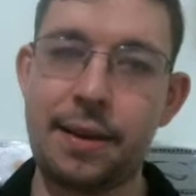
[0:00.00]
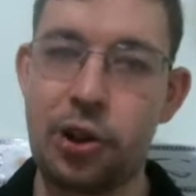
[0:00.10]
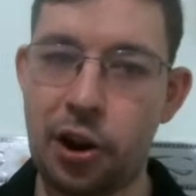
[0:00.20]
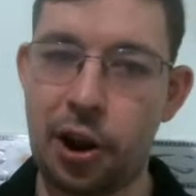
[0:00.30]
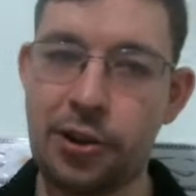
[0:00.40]

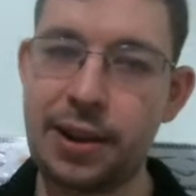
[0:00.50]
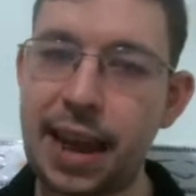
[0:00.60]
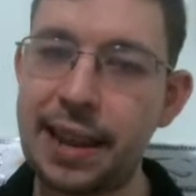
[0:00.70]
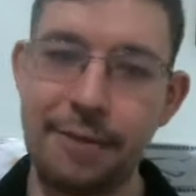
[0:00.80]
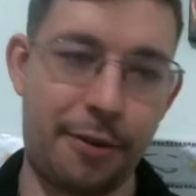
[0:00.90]
you know, you
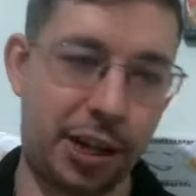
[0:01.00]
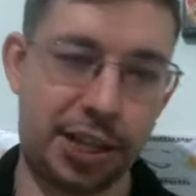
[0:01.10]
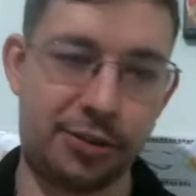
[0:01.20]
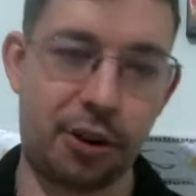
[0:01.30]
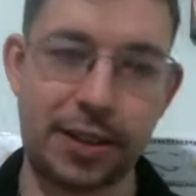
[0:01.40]
get that very
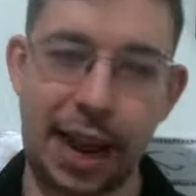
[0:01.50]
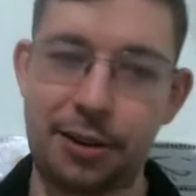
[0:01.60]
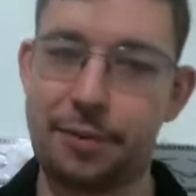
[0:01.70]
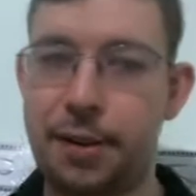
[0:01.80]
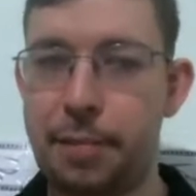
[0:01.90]
strong
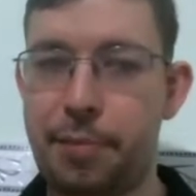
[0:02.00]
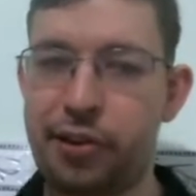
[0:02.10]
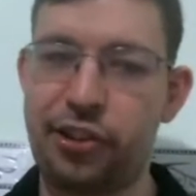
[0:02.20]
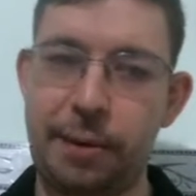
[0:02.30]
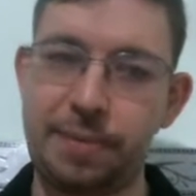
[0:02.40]
diagonal for the
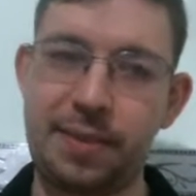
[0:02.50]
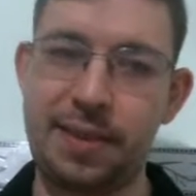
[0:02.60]
bishop.